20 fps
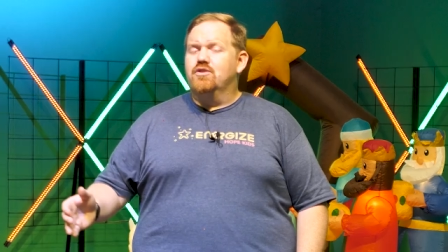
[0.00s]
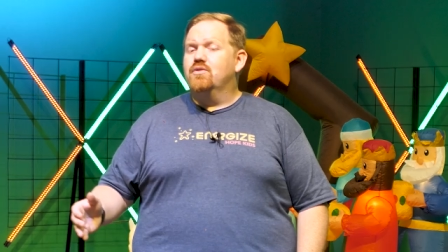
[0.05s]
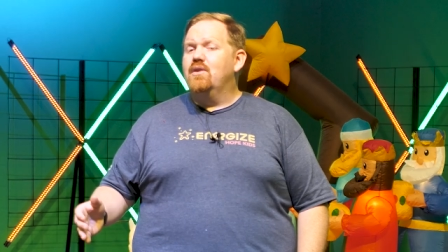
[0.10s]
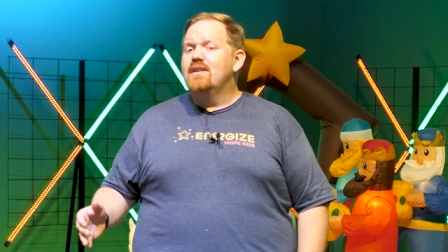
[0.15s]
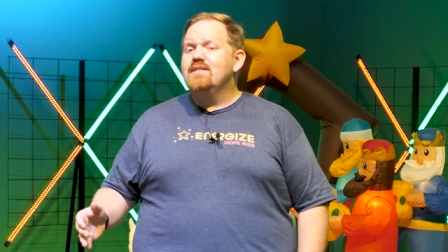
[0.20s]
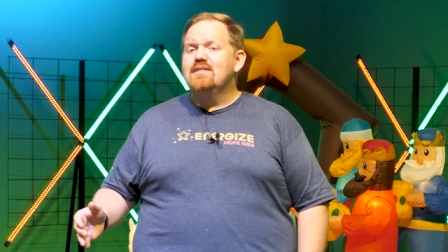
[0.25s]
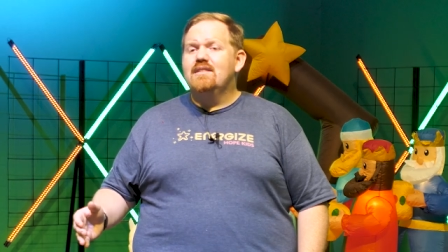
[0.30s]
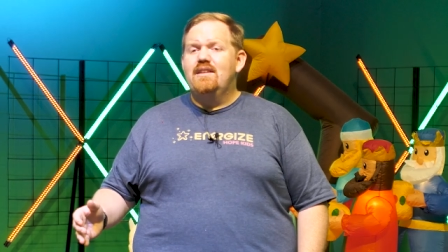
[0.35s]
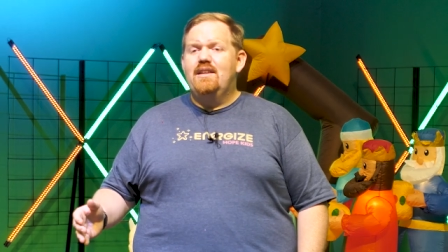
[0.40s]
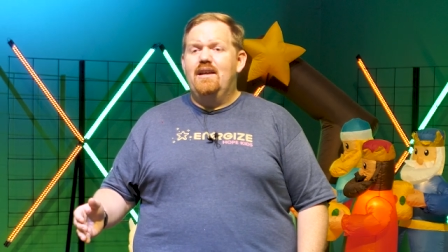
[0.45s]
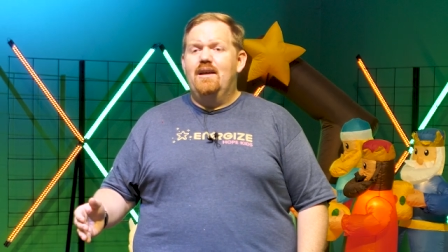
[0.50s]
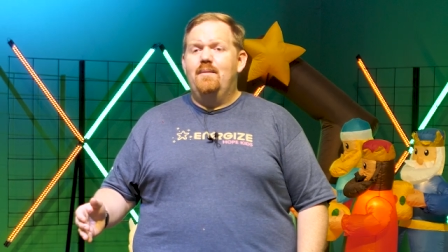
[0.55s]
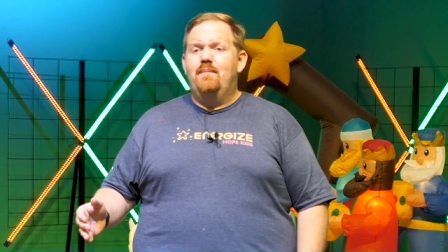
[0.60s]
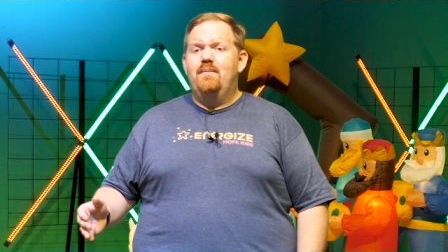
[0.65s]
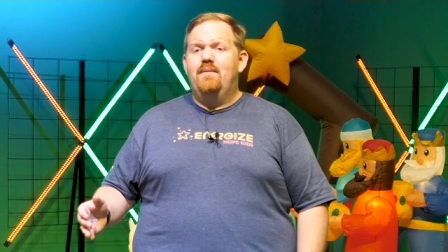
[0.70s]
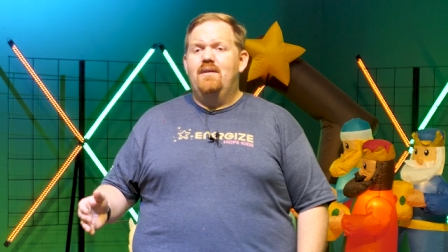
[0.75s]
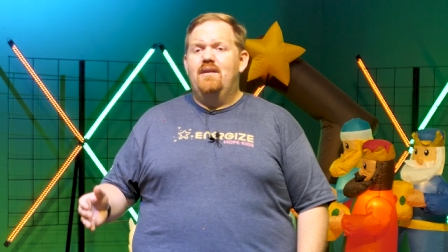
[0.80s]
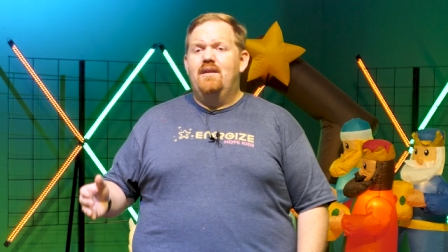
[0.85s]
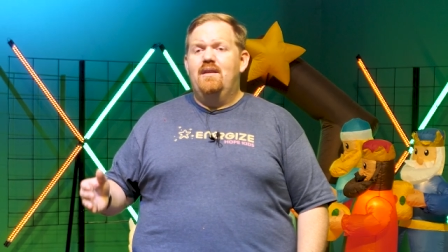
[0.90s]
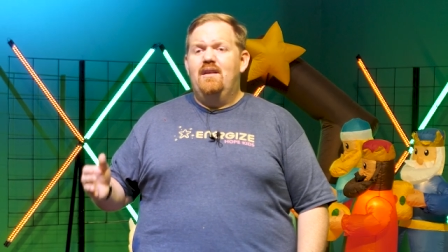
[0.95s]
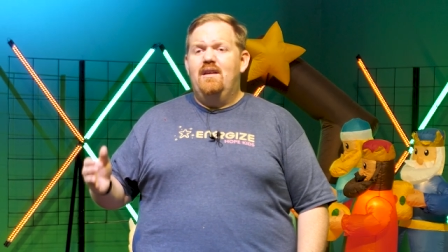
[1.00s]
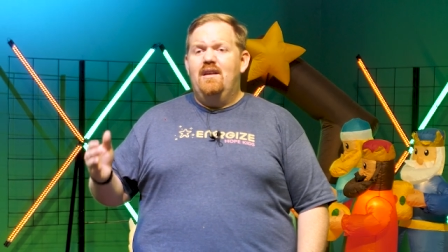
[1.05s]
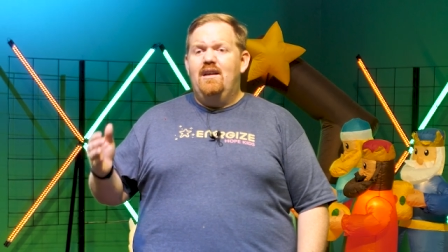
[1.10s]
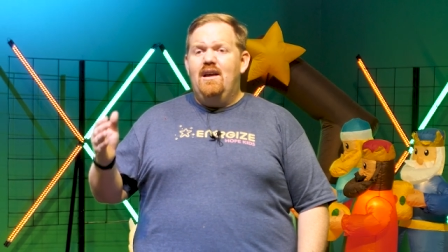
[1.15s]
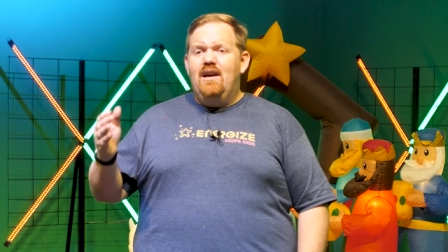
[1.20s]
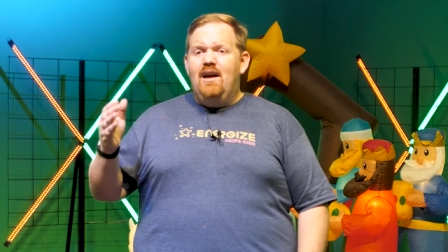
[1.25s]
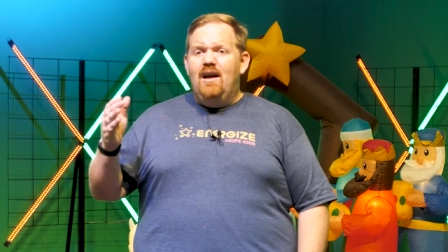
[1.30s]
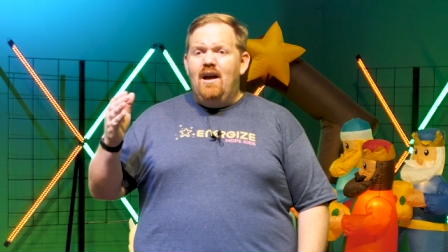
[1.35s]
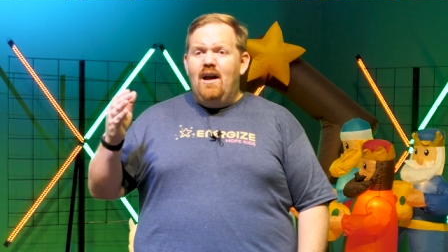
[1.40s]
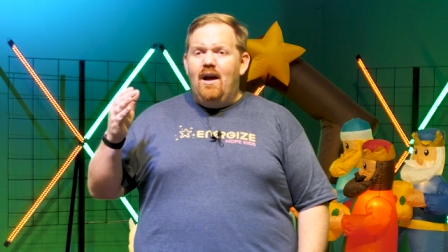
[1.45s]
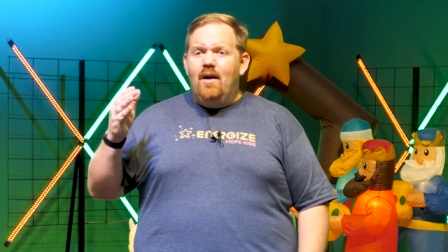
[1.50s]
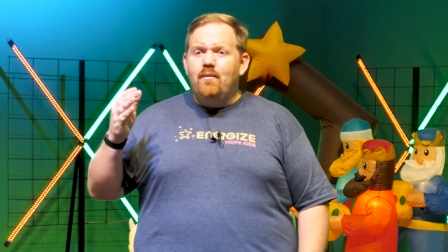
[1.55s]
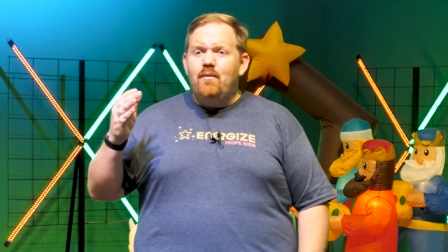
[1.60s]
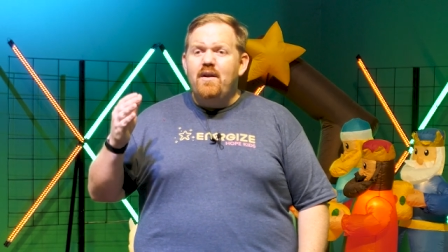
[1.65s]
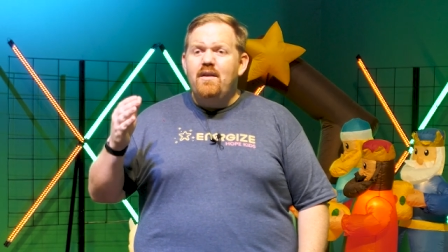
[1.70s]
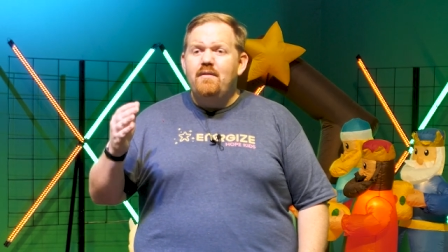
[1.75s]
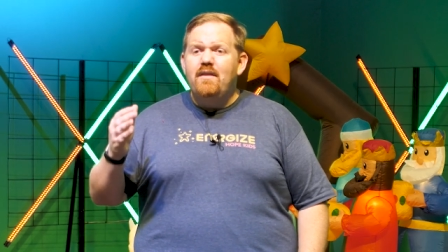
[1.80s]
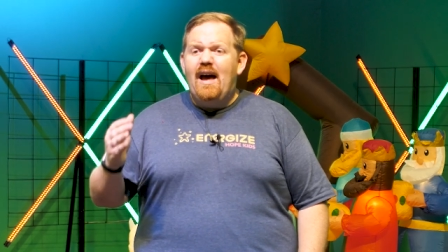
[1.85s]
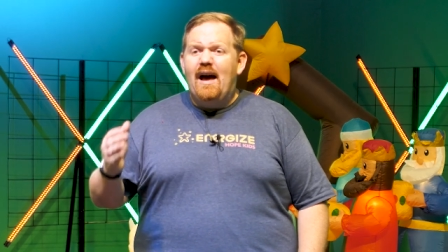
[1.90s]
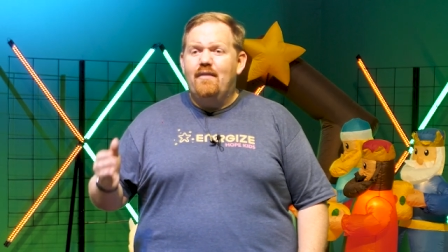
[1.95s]
trust in Him and
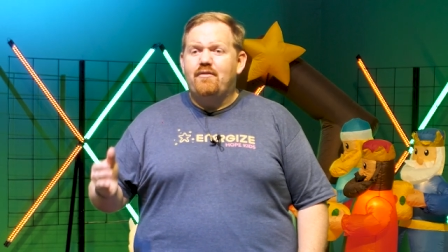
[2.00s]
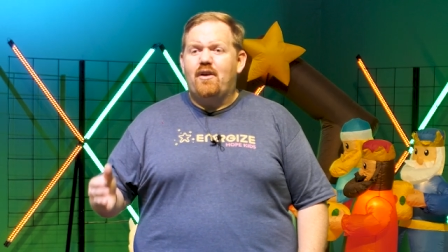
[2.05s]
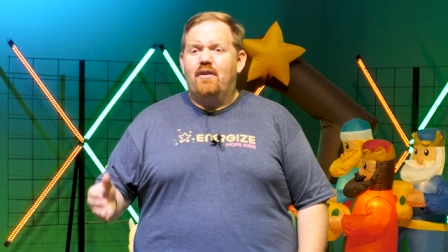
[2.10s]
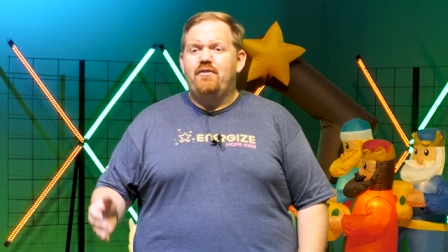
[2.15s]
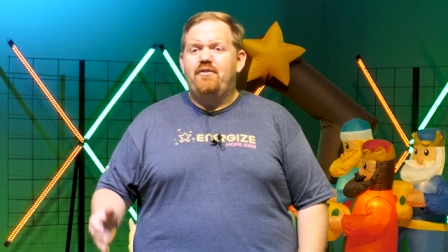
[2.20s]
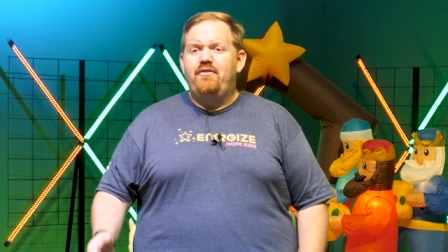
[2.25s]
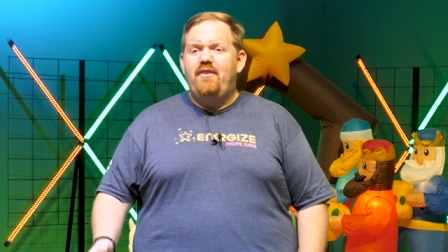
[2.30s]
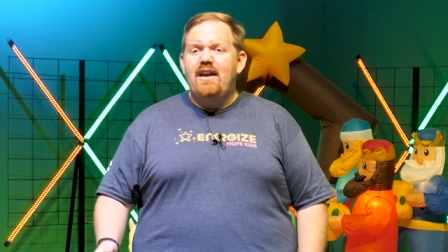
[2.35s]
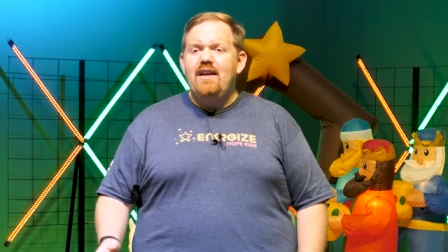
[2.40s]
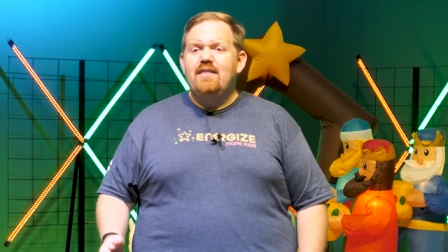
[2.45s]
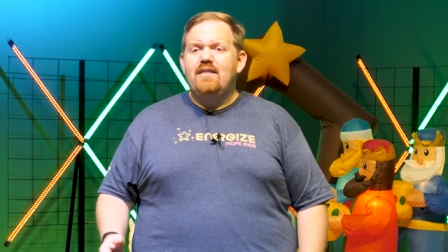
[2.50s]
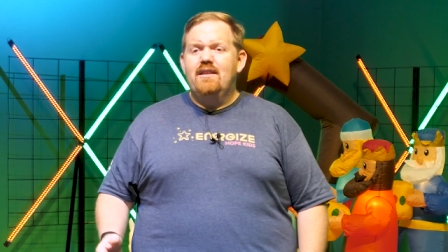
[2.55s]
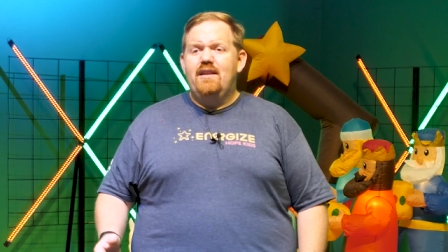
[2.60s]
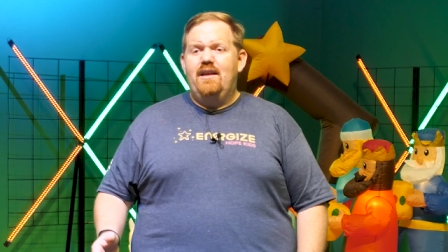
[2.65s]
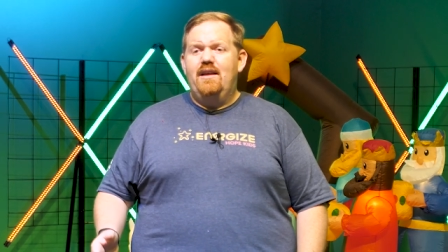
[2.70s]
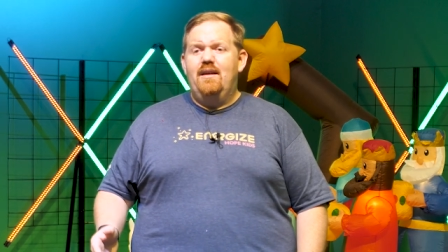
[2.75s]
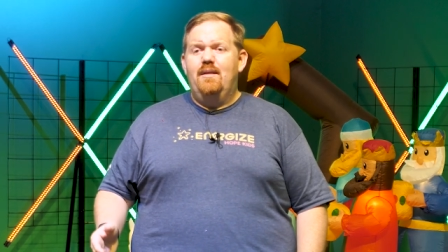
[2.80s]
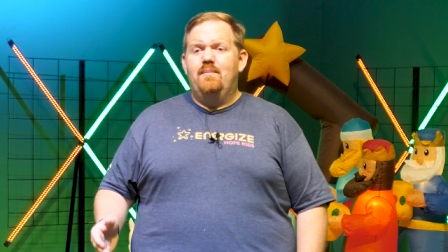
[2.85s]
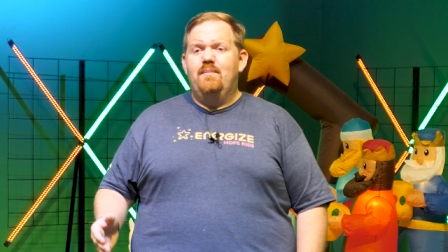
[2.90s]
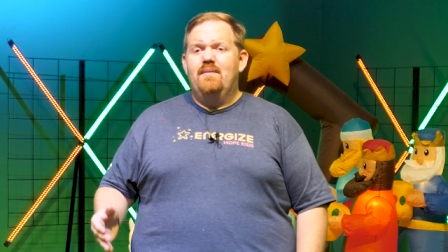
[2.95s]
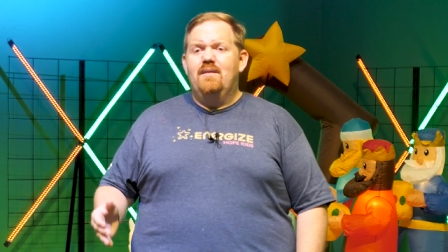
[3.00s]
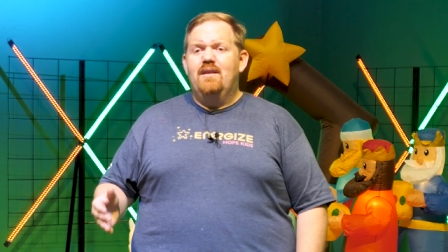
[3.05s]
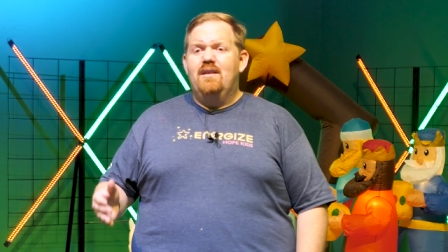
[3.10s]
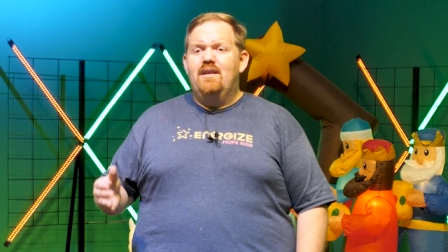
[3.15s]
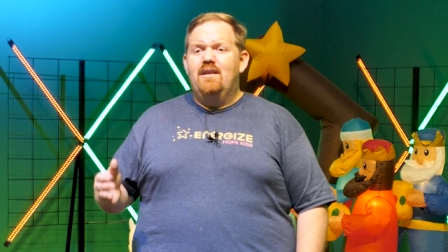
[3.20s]
we have our faith in Him